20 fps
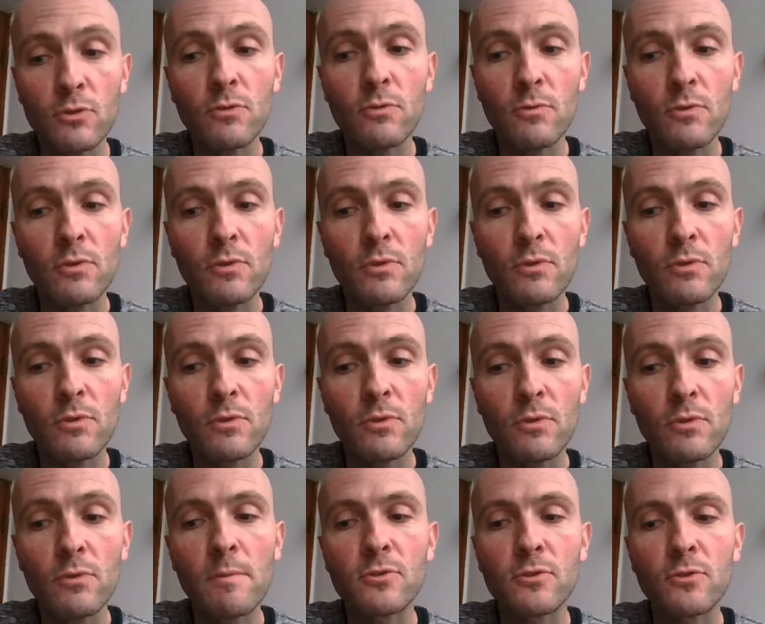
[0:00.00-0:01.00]
You need
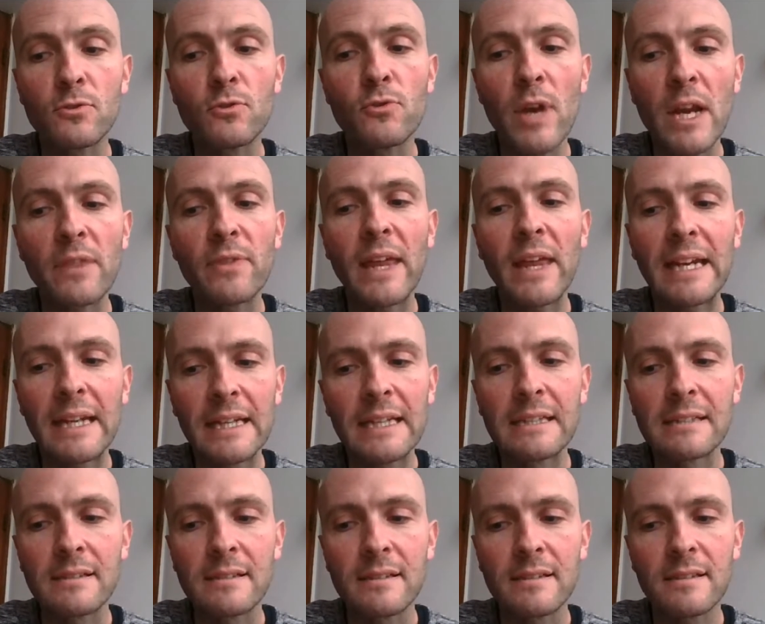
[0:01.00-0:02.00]
to be able
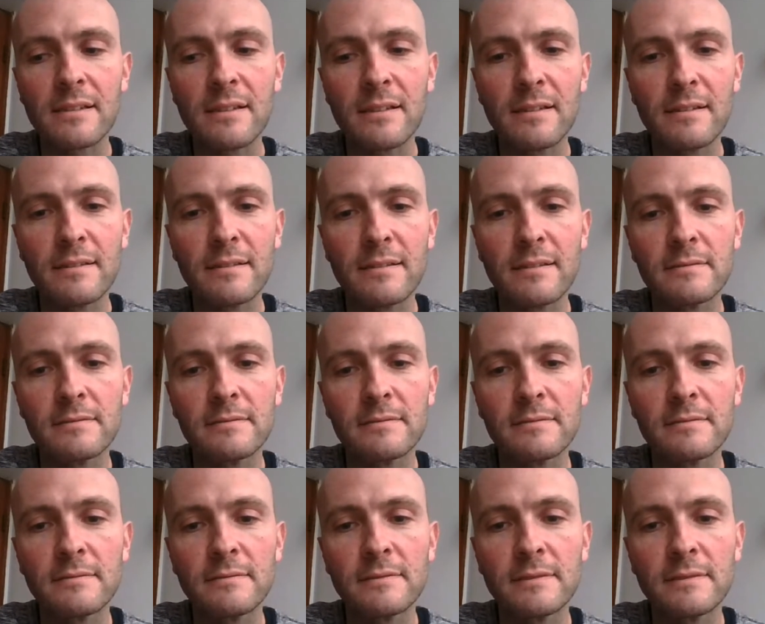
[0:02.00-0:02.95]
to create that list.